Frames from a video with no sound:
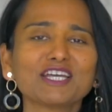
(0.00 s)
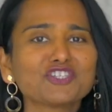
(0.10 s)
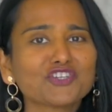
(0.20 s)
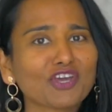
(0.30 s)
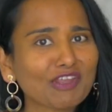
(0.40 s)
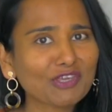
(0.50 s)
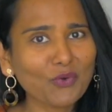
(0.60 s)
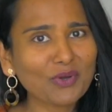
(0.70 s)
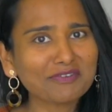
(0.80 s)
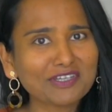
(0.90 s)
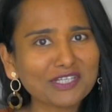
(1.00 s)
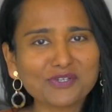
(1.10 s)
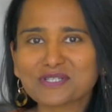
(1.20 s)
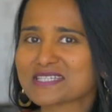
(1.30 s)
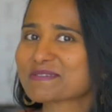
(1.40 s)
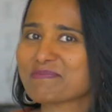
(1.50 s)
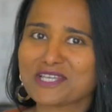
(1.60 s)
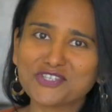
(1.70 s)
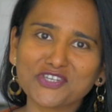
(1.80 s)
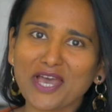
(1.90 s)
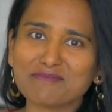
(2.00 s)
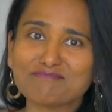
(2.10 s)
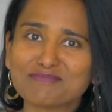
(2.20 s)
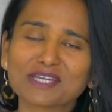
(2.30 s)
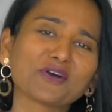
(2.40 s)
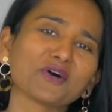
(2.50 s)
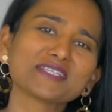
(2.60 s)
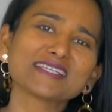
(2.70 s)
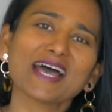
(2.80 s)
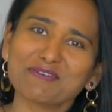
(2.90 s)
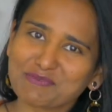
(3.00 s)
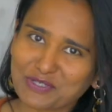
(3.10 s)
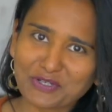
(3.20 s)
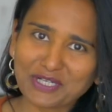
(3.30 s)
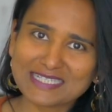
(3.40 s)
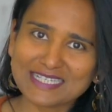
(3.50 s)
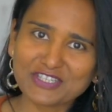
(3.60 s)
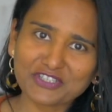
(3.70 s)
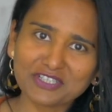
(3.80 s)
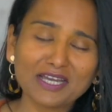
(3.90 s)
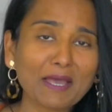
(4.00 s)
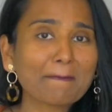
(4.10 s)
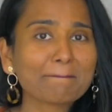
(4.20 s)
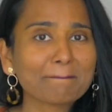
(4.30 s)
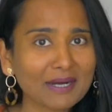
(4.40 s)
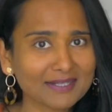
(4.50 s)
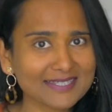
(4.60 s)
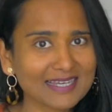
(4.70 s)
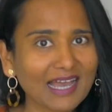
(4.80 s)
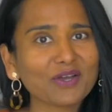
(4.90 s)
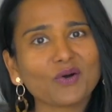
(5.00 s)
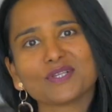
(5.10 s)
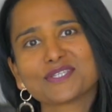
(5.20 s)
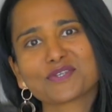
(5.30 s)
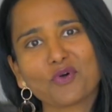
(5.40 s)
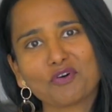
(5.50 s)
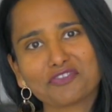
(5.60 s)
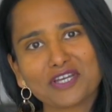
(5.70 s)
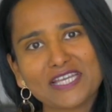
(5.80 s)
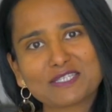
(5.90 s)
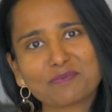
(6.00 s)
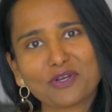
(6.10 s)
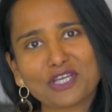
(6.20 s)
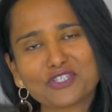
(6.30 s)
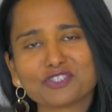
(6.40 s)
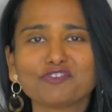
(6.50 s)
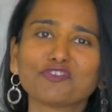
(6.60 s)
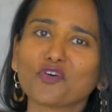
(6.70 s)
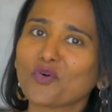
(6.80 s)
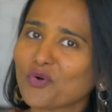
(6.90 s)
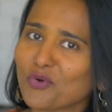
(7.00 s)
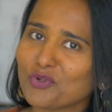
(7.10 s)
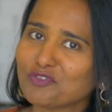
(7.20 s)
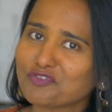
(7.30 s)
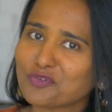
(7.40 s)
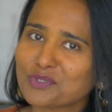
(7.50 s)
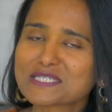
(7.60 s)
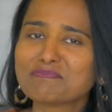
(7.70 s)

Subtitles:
Sharing yoga videos is my jam because I'm a yoga teacher, but I also offer inspiration for whole foods,